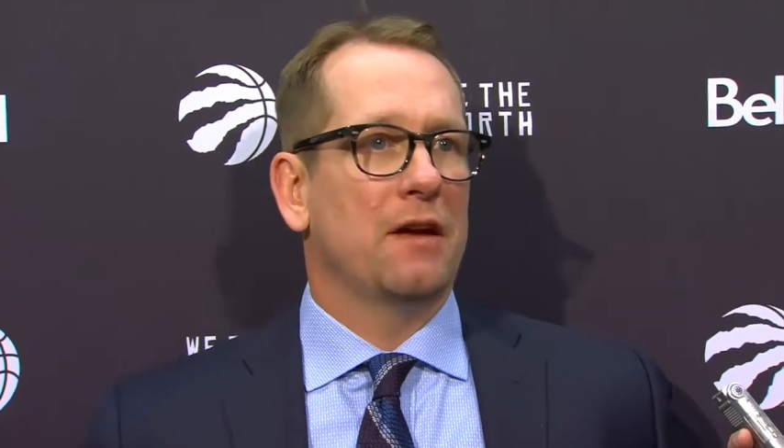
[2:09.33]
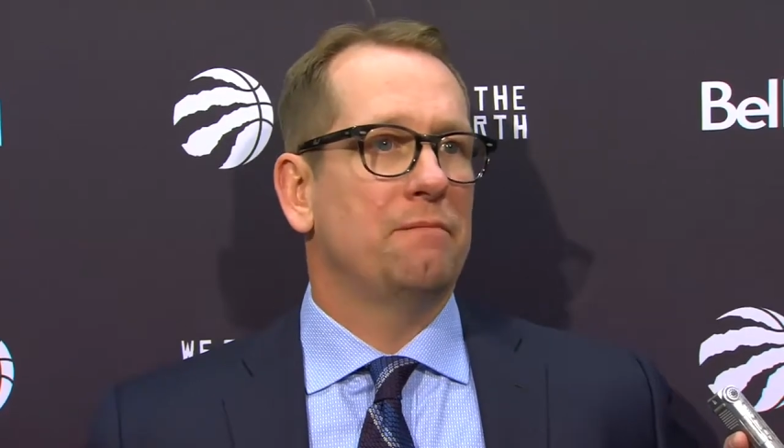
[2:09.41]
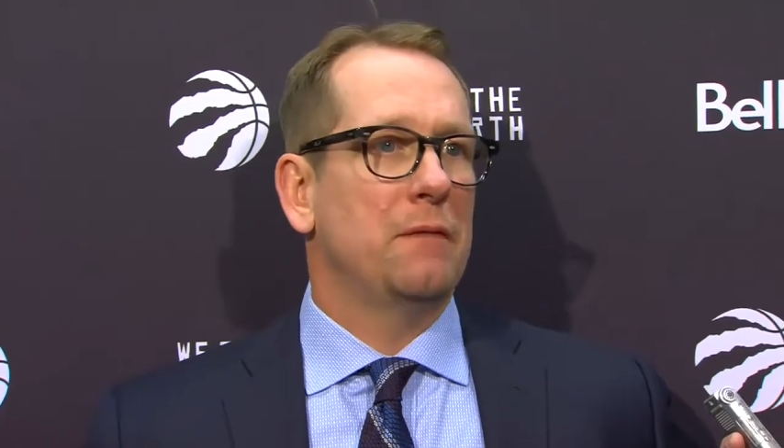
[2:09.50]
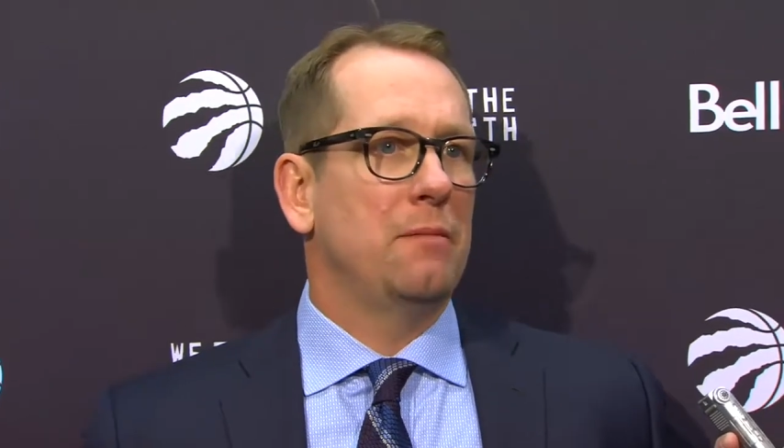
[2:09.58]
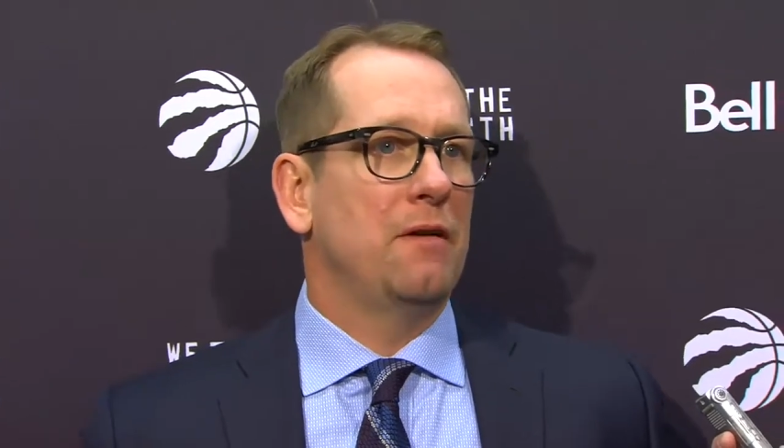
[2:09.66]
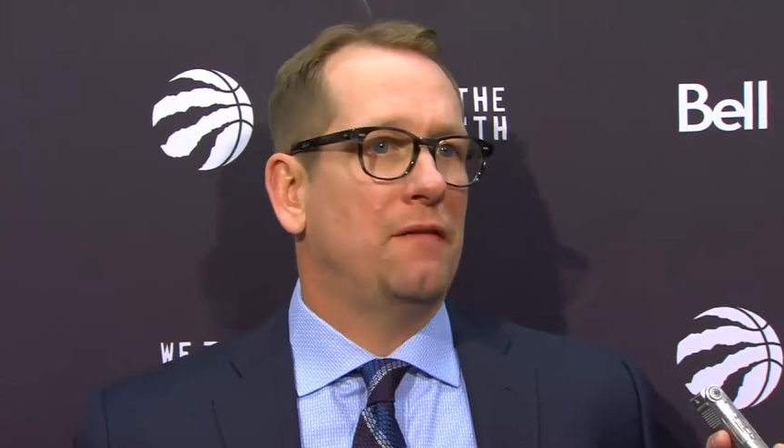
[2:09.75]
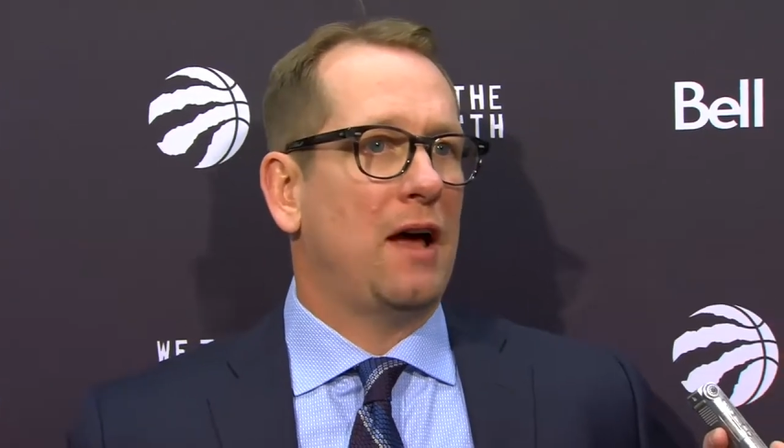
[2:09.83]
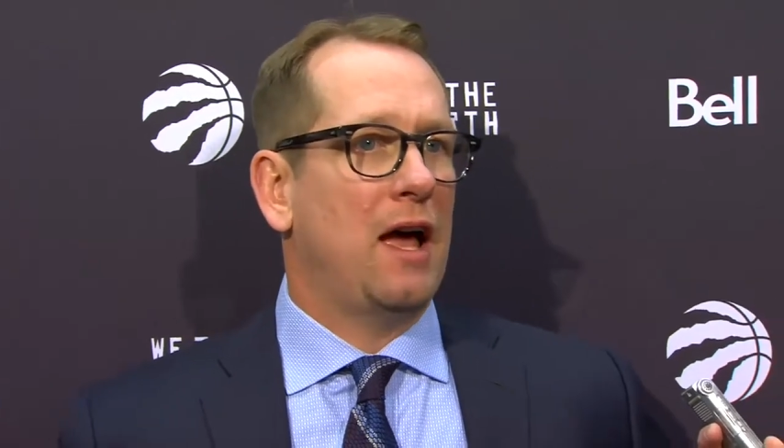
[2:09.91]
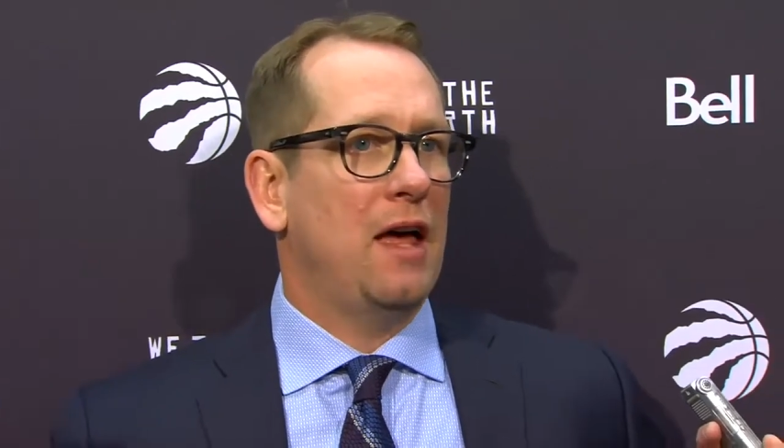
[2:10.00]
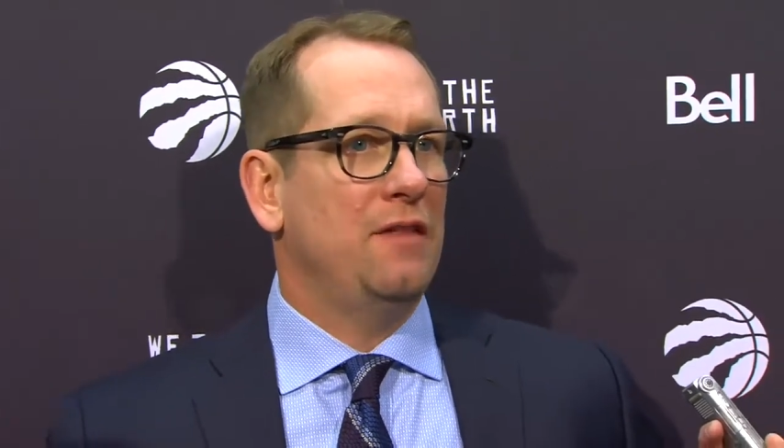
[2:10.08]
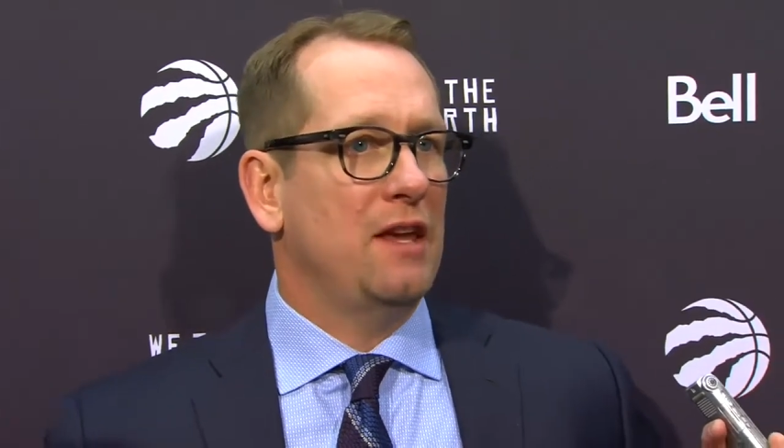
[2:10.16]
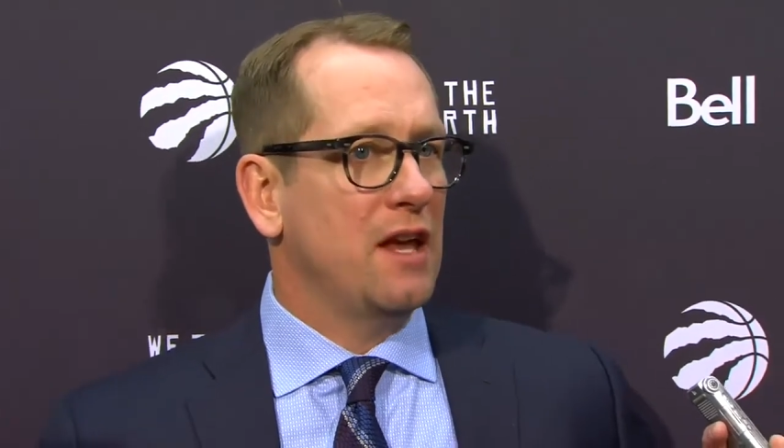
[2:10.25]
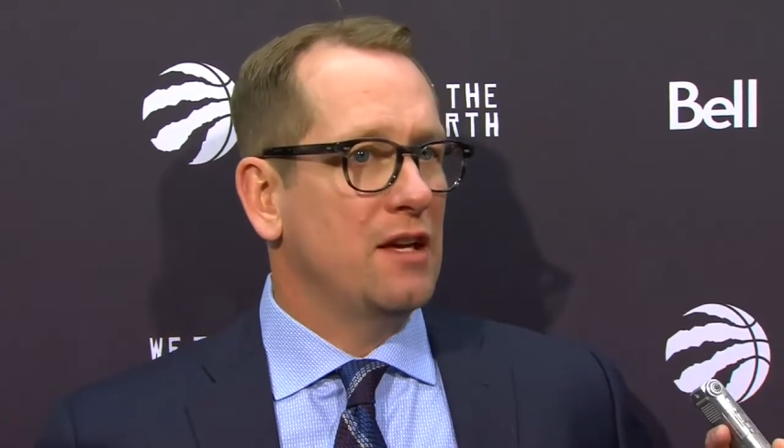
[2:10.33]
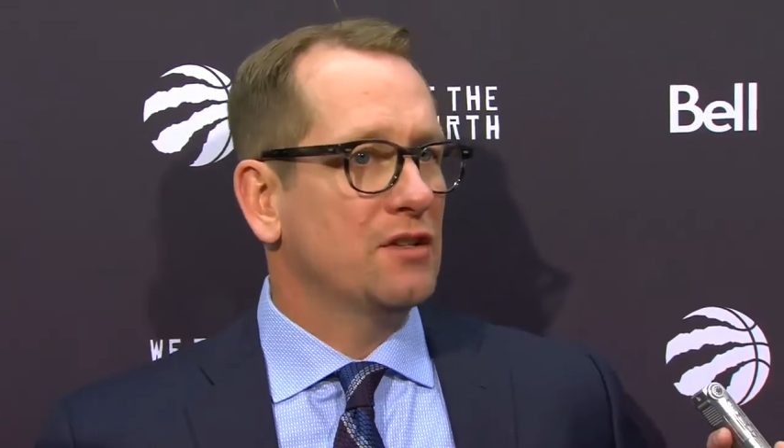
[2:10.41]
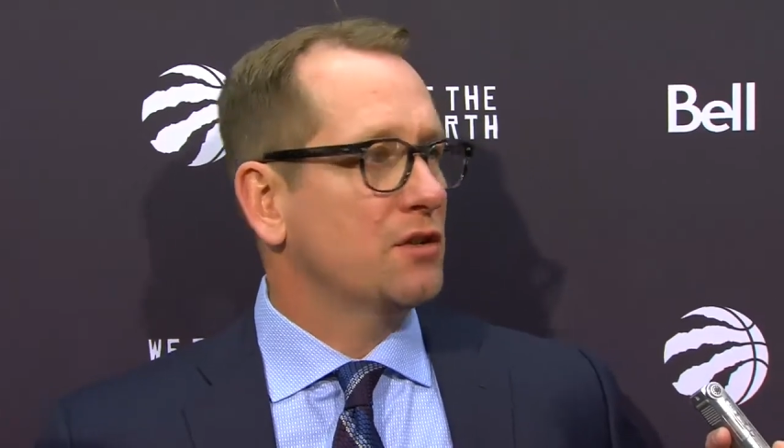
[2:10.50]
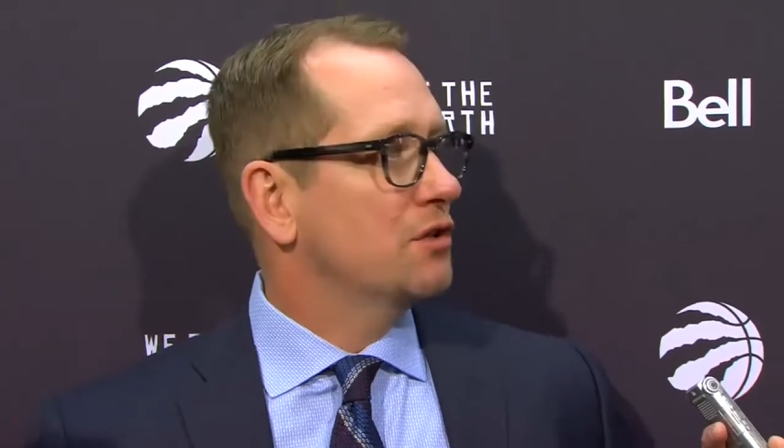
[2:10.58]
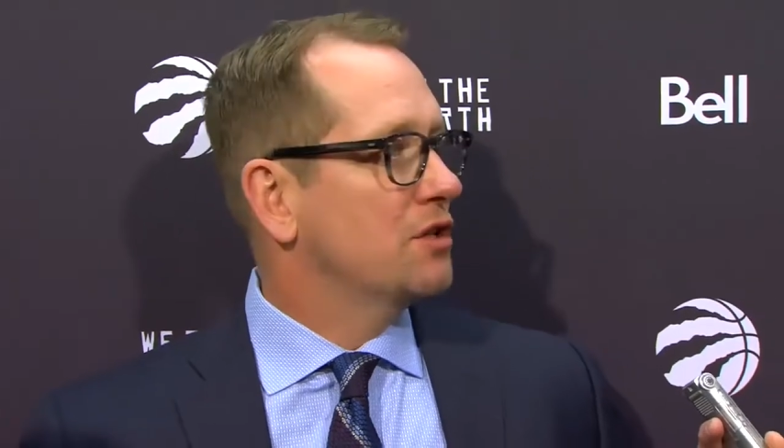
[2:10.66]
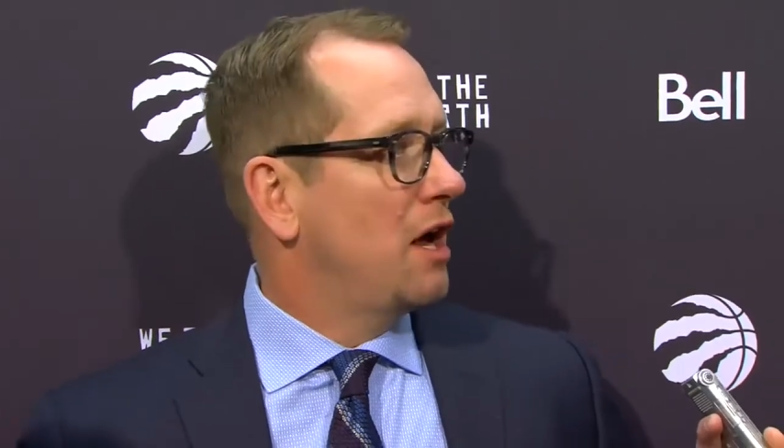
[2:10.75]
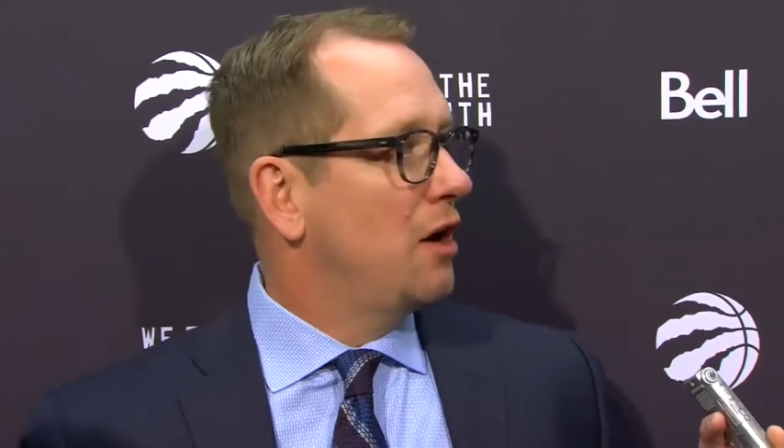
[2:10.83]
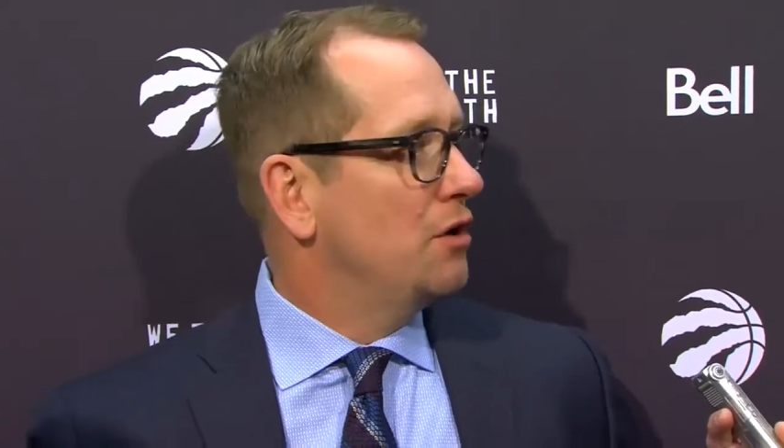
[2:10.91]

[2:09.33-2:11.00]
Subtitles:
if I had the answers now,